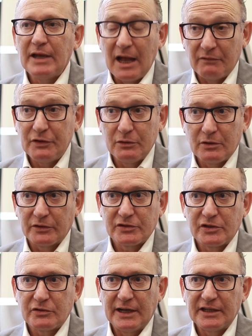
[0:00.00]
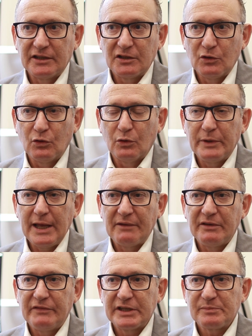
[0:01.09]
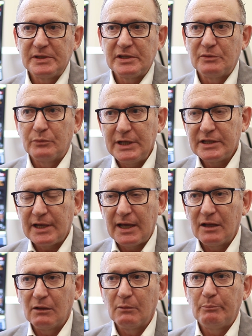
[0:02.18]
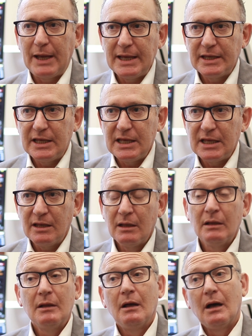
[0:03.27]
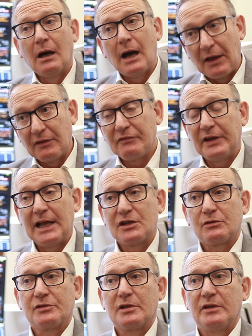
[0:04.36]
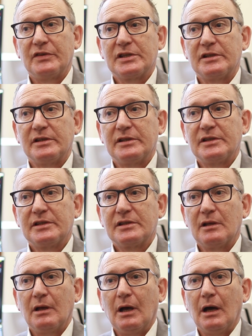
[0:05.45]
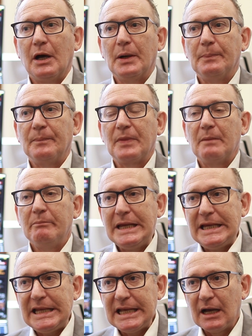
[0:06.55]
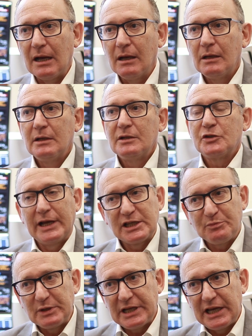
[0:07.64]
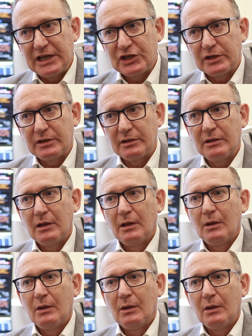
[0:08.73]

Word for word: in our view, concentrated at all. We have investments in retail, banking, uh, other financial services, um, media, transportation.